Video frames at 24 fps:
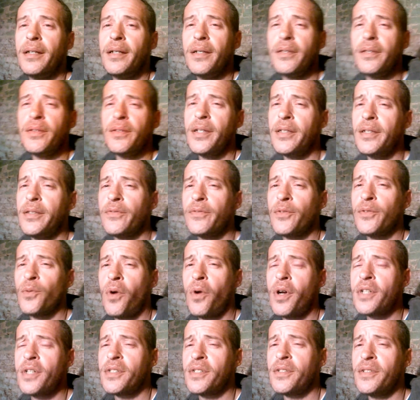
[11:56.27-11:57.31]
Thank you for
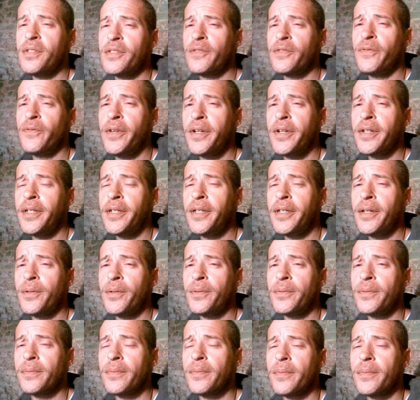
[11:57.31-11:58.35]
watching this video.
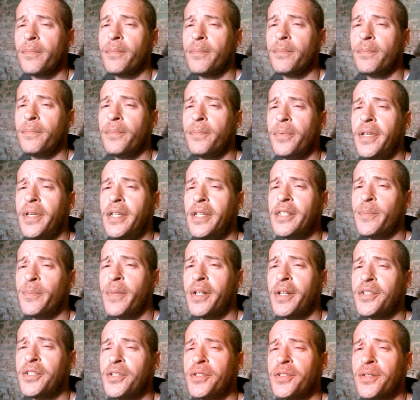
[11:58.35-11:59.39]
Please
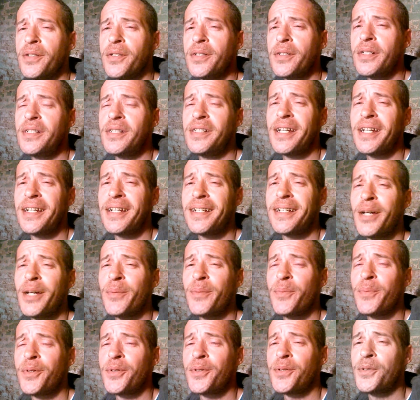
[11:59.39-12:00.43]
make sure to check
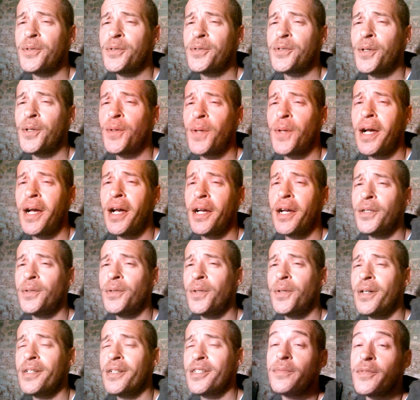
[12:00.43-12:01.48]
Murderers on Ohio
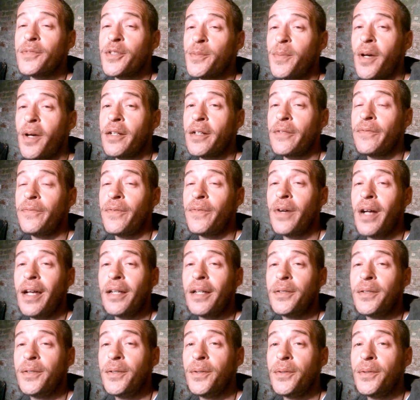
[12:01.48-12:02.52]
on Spotify,
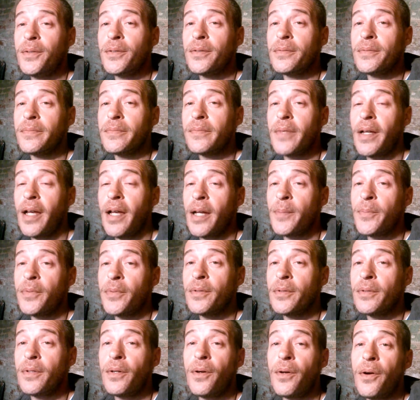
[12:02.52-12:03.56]
Google,
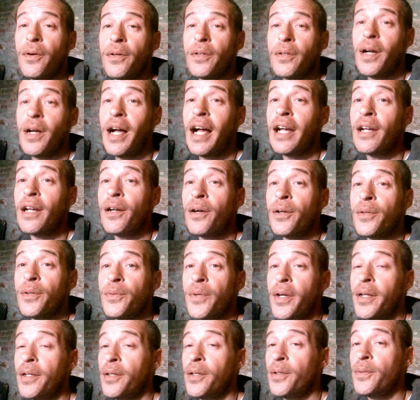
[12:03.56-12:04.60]
Apple, or
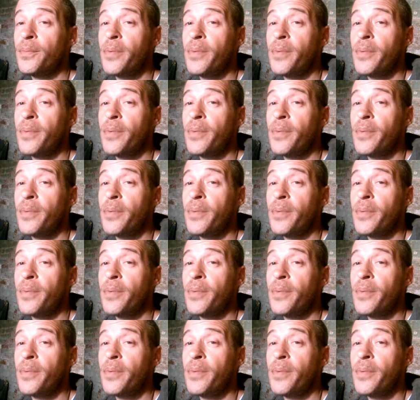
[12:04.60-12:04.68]
Iheartradio